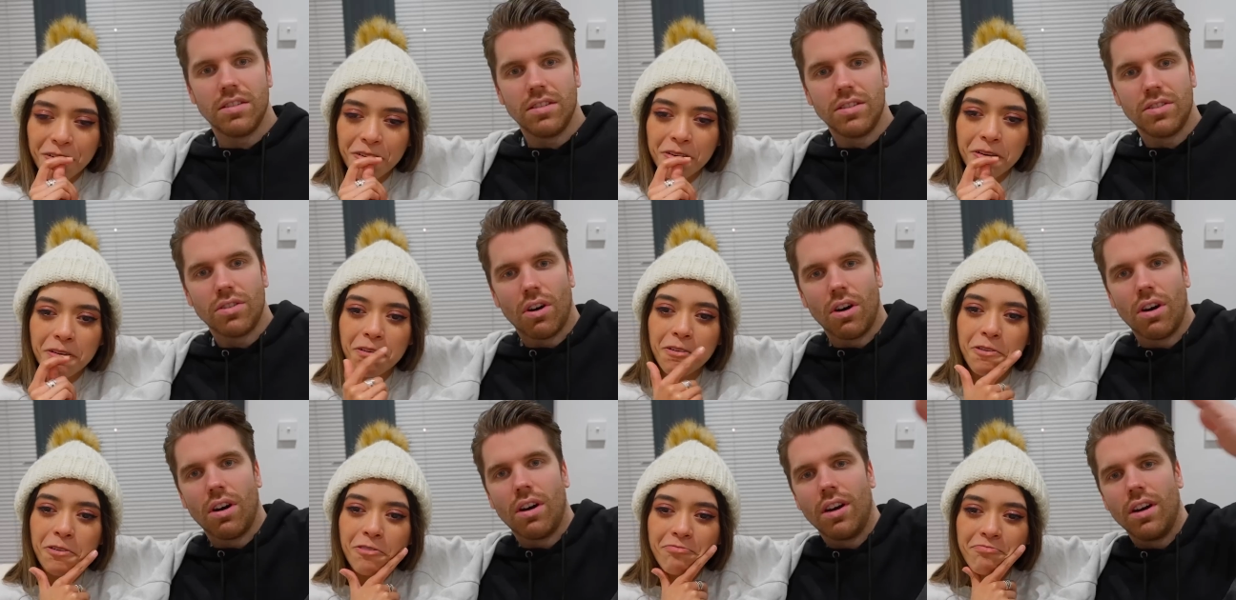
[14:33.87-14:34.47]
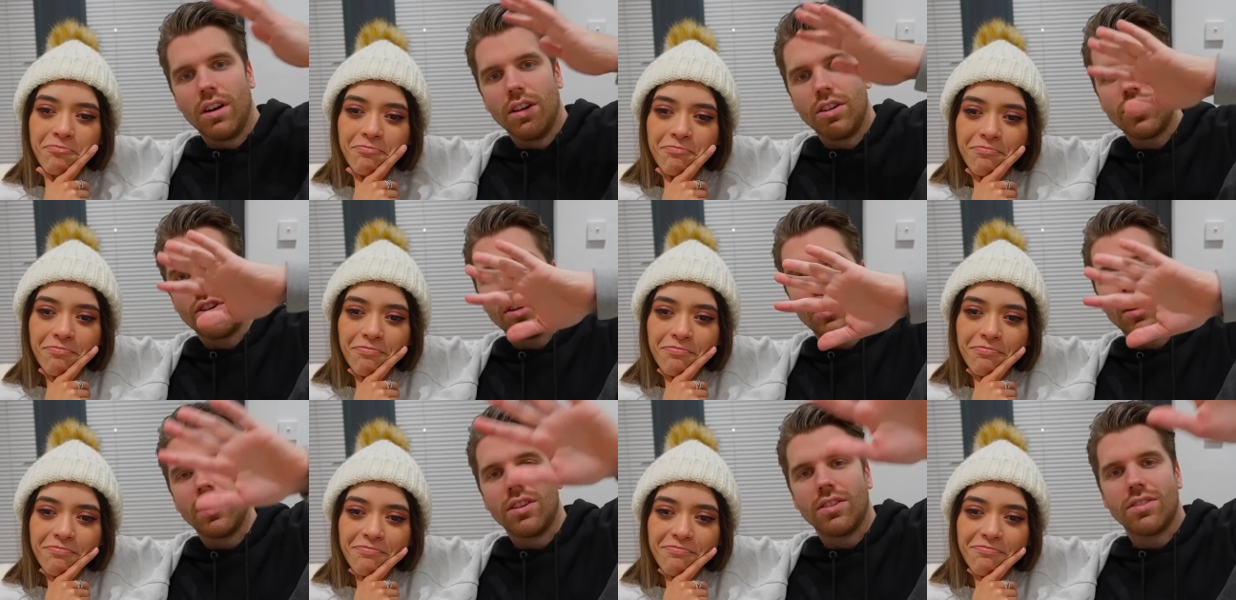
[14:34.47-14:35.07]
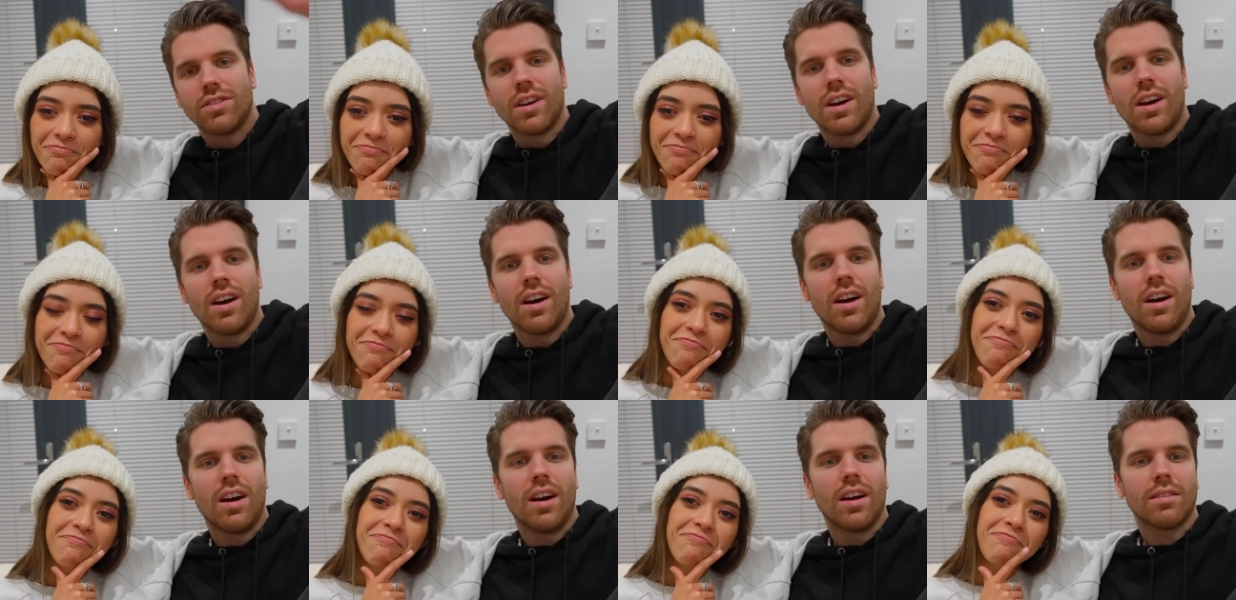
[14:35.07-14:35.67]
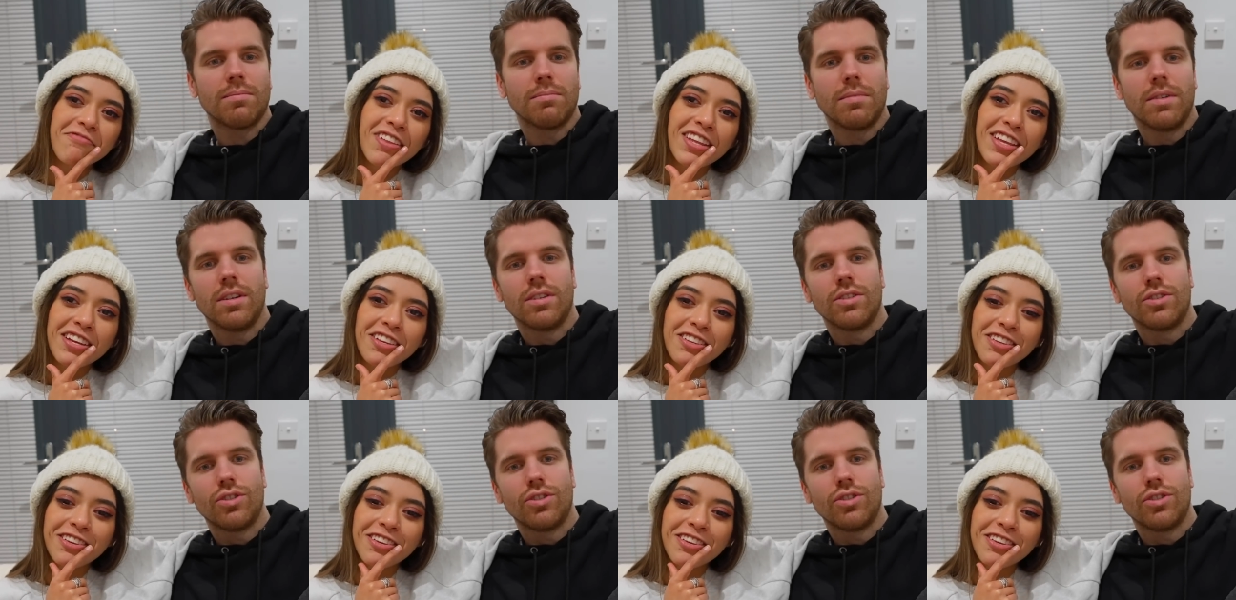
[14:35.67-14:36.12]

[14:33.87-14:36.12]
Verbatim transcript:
Speaker 1: In Deutschland sagt man